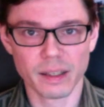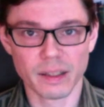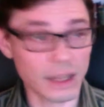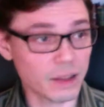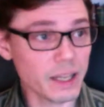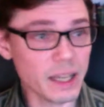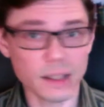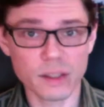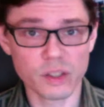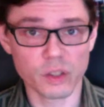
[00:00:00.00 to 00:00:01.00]
that
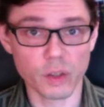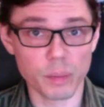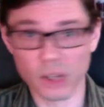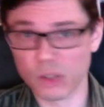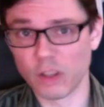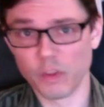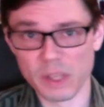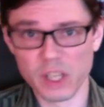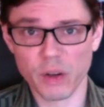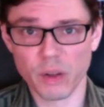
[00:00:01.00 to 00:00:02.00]
leads to the puzzle of
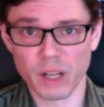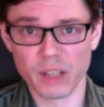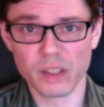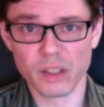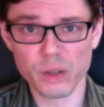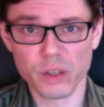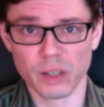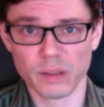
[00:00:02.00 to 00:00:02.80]
material constitution.